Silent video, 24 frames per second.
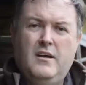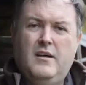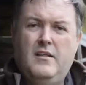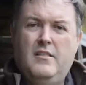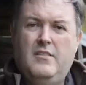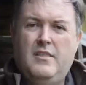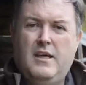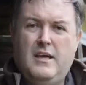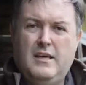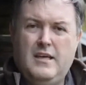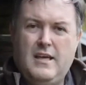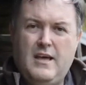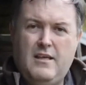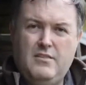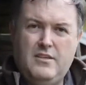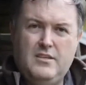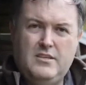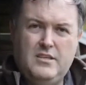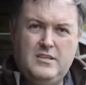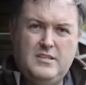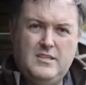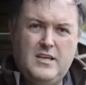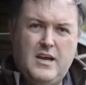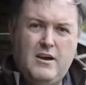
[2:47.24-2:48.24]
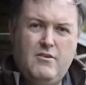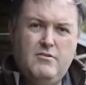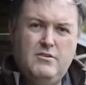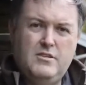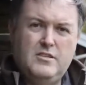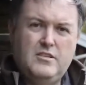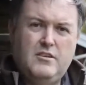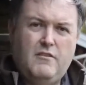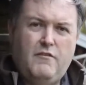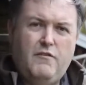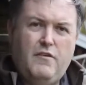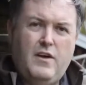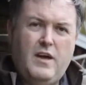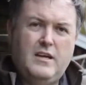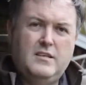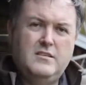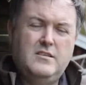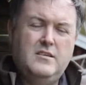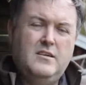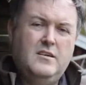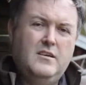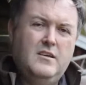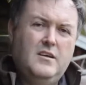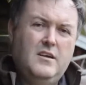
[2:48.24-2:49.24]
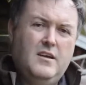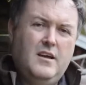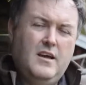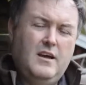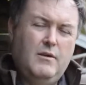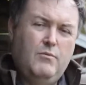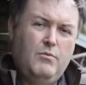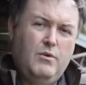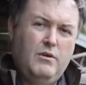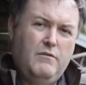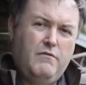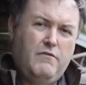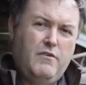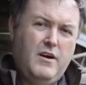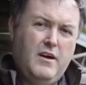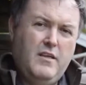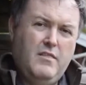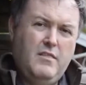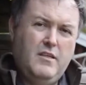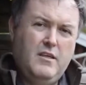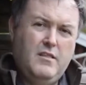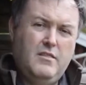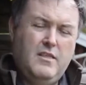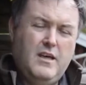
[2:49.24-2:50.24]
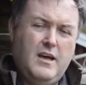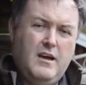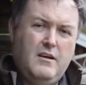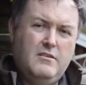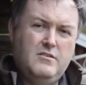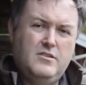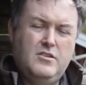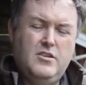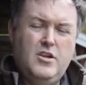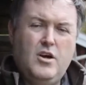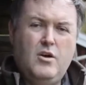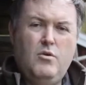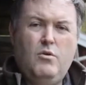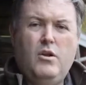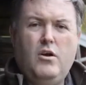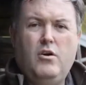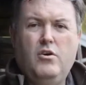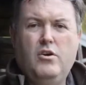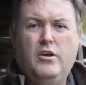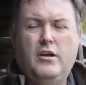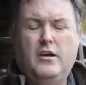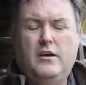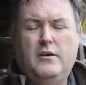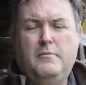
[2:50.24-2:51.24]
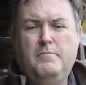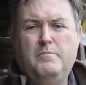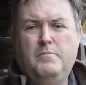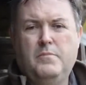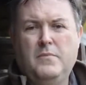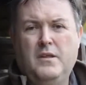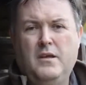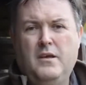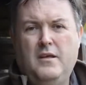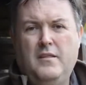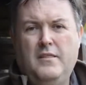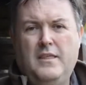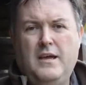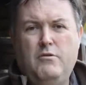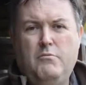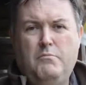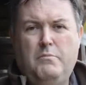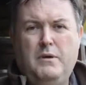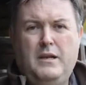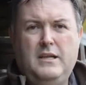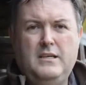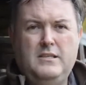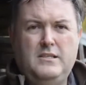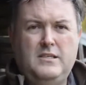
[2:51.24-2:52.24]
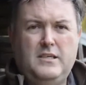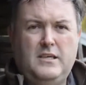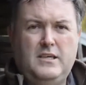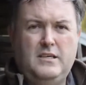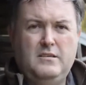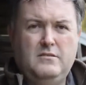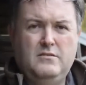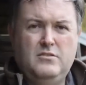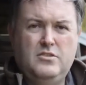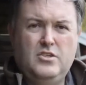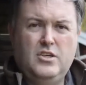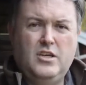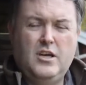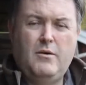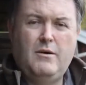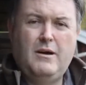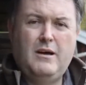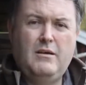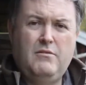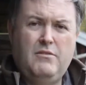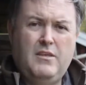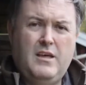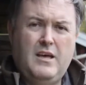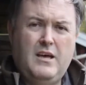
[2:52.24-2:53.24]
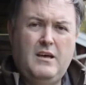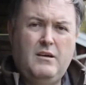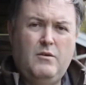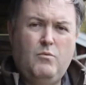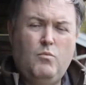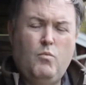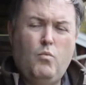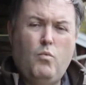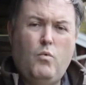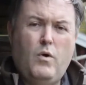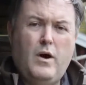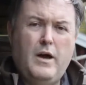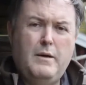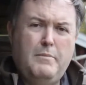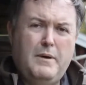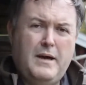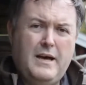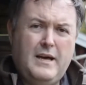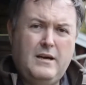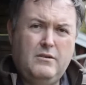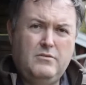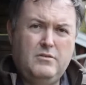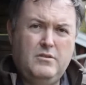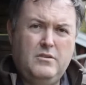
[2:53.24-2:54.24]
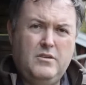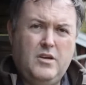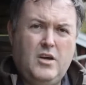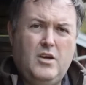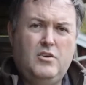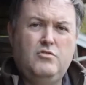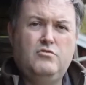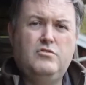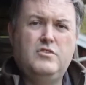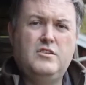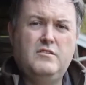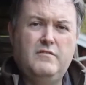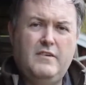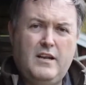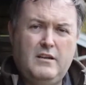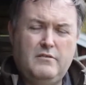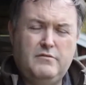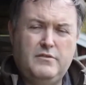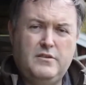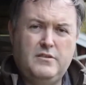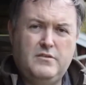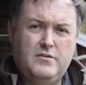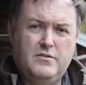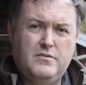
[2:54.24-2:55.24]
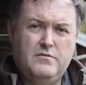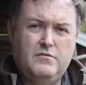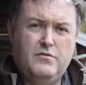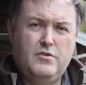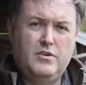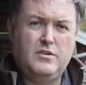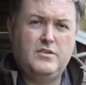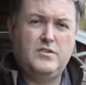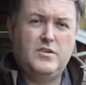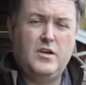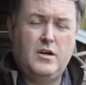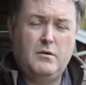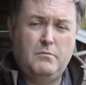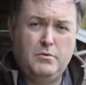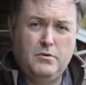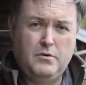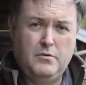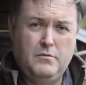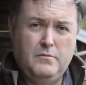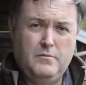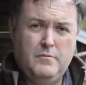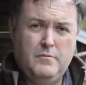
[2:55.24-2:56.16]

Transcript: they get the deterrence effect, and we find that there's no longer their ability to go out there and wipe out hundreds of elephants, for example.